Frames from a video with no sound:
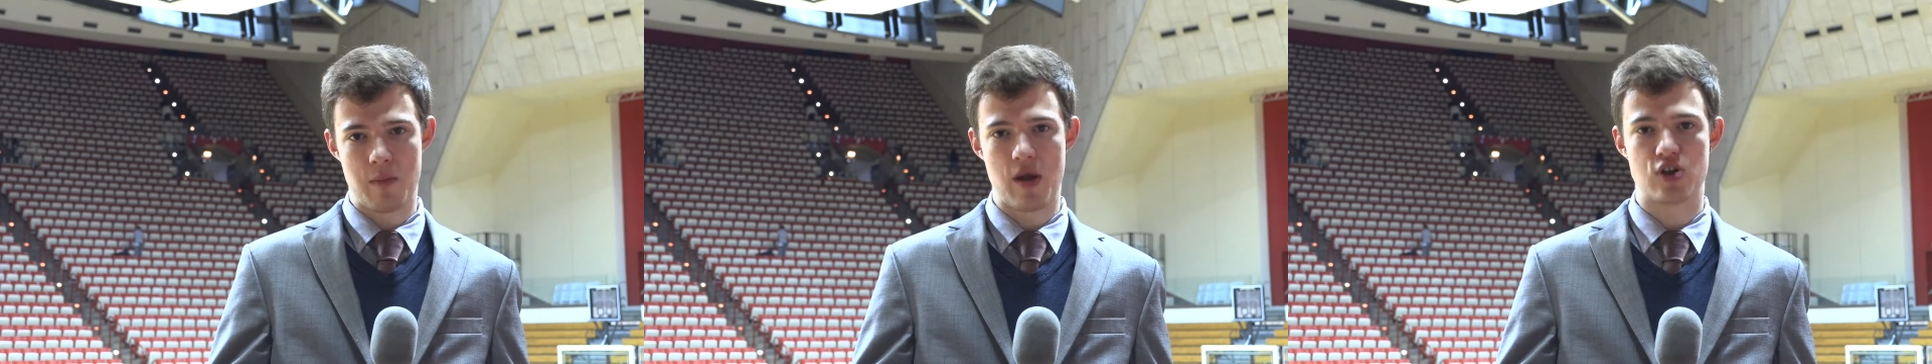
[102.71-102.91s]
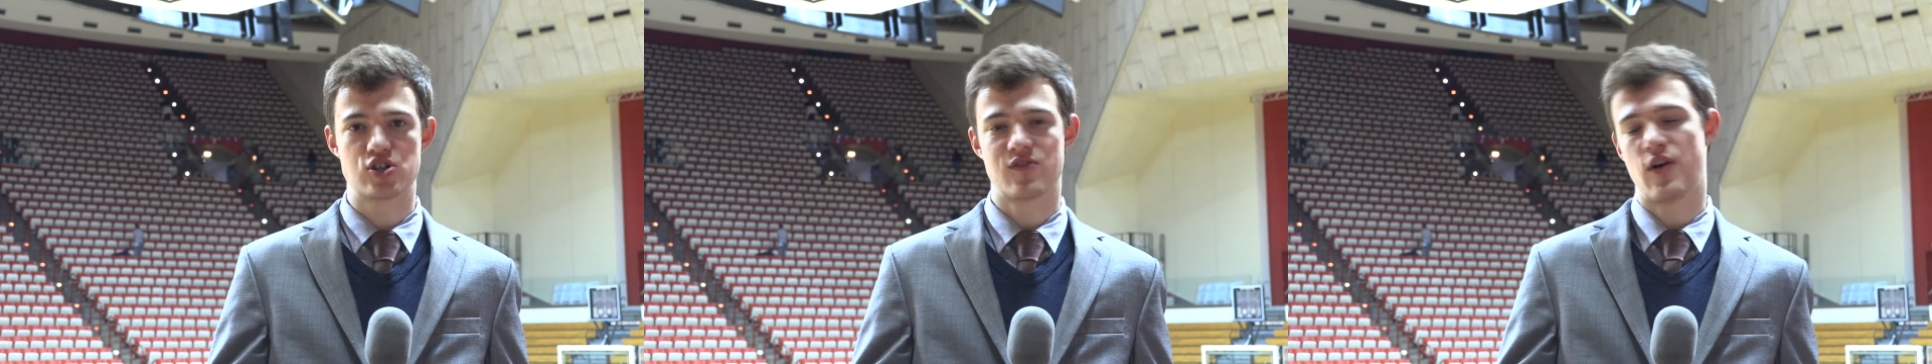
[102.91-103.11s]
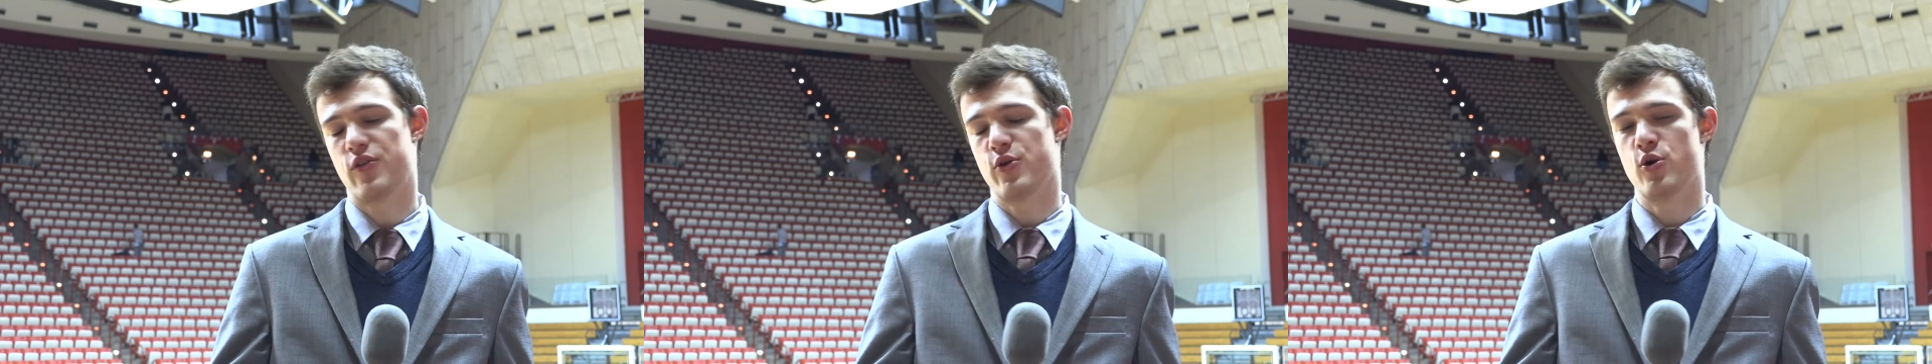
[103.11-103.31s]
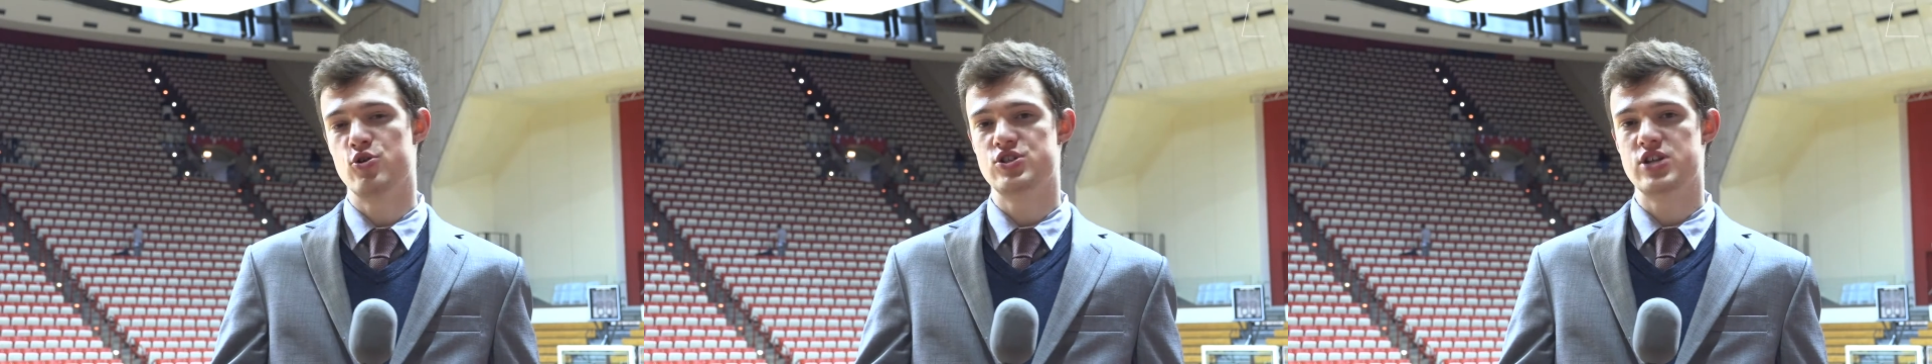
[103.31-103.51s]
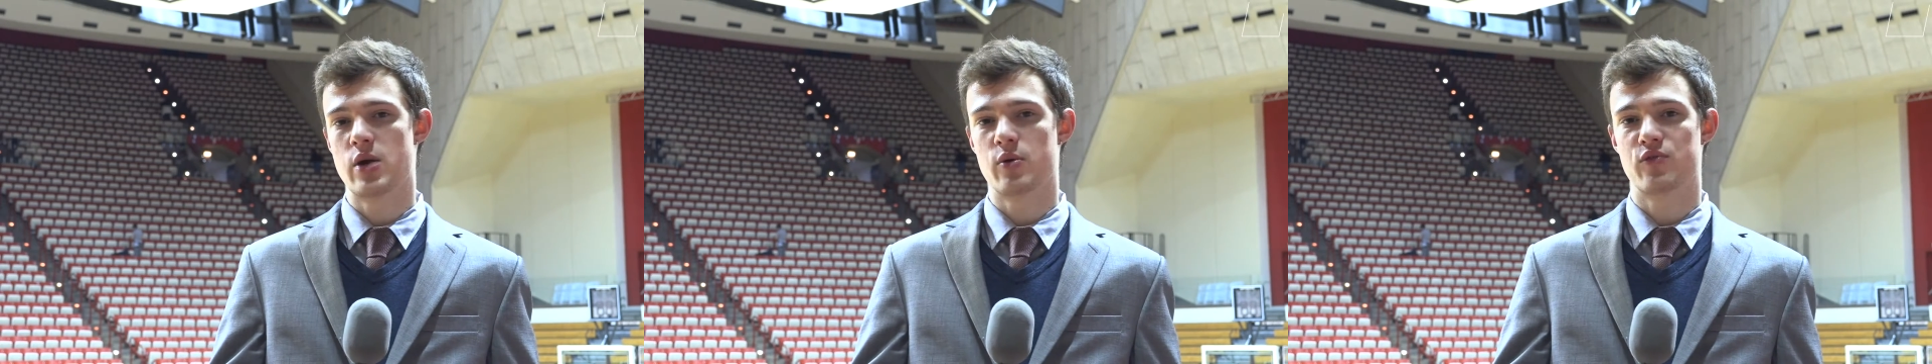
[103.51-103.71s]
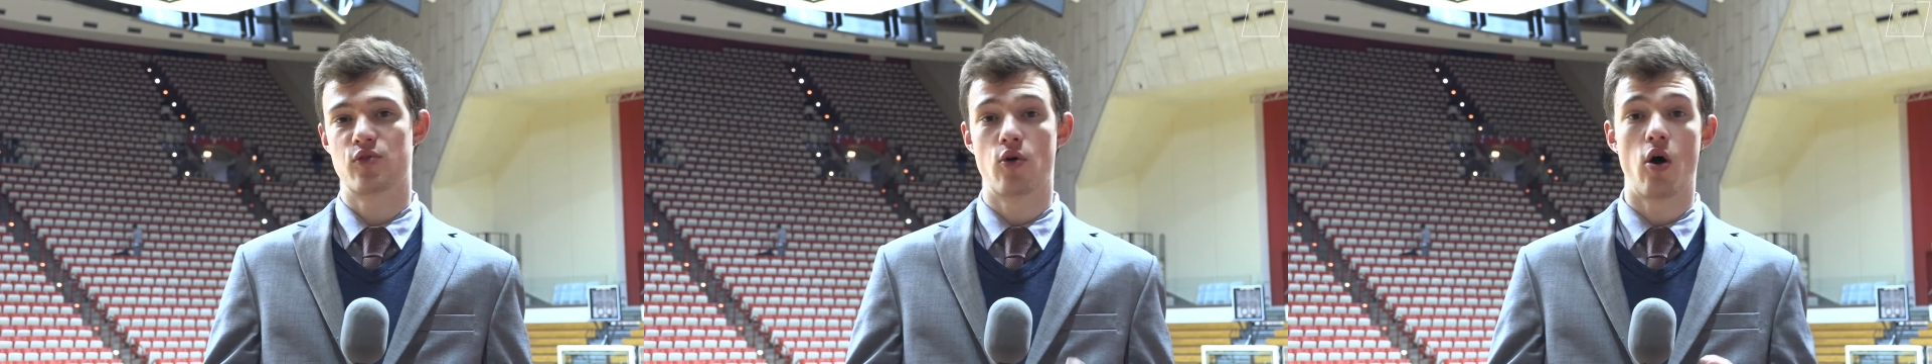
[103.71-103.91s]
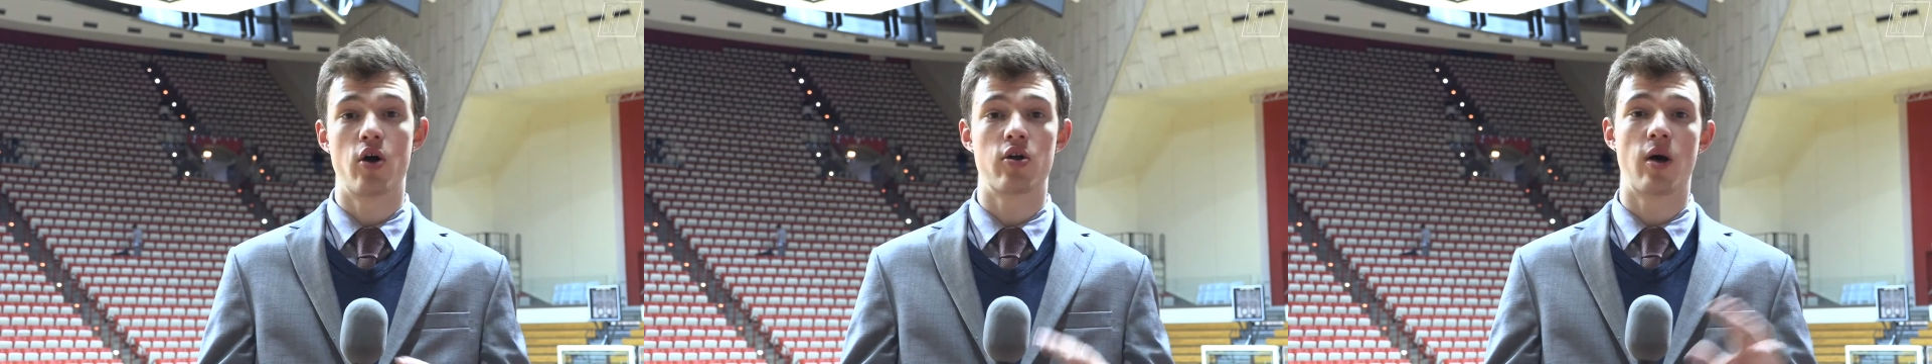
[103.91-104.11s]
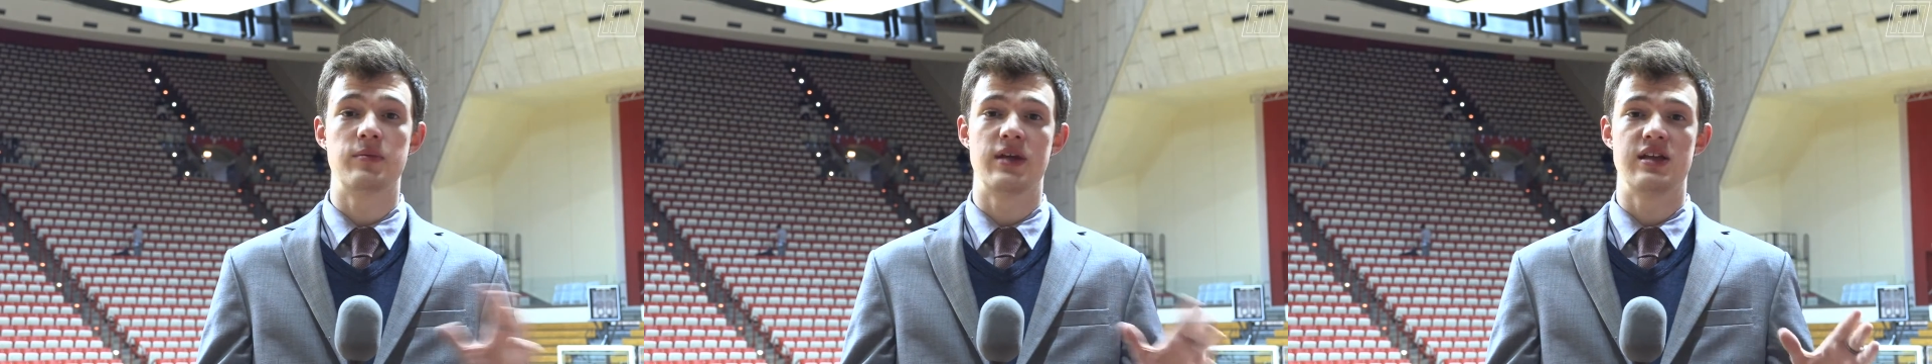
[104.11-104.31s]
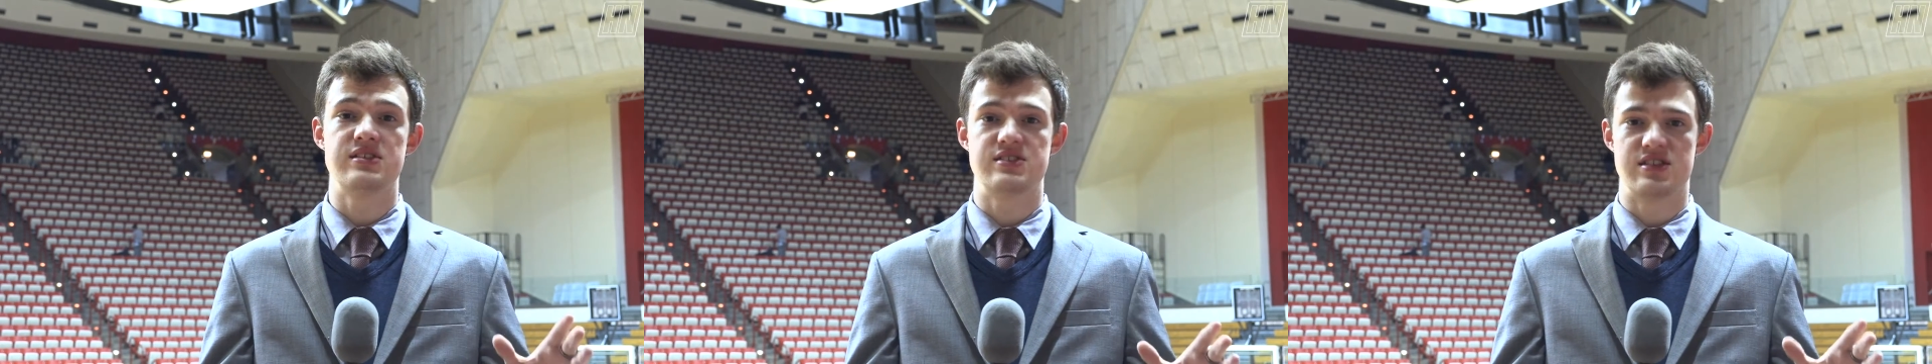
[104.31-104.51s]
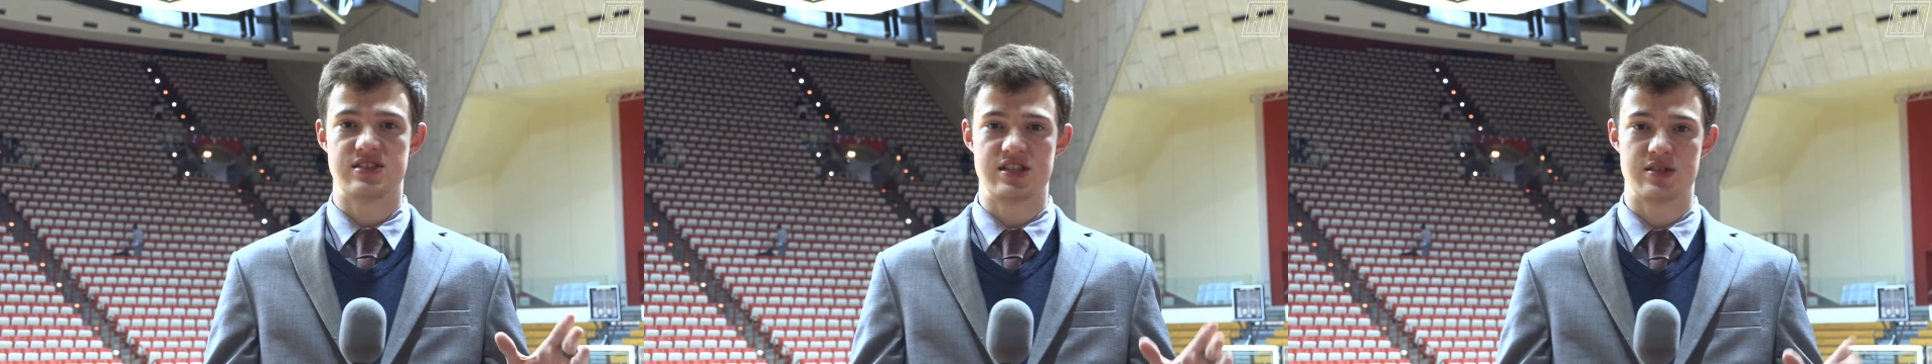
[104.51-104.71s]
Make sure to follow the Hoosier Network for all your
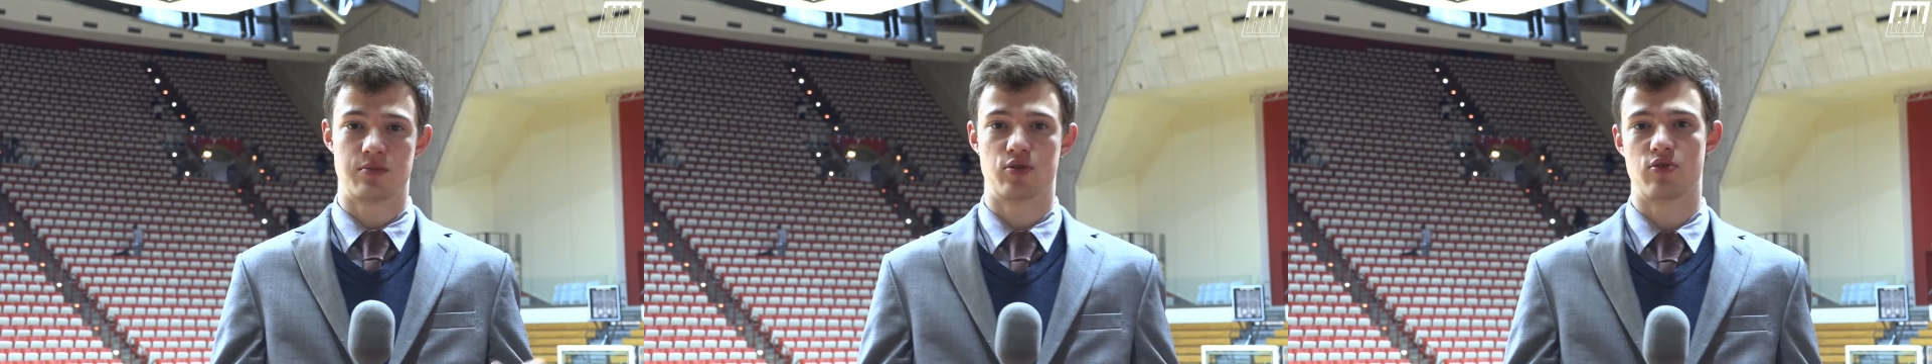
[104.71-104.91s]
updates as the season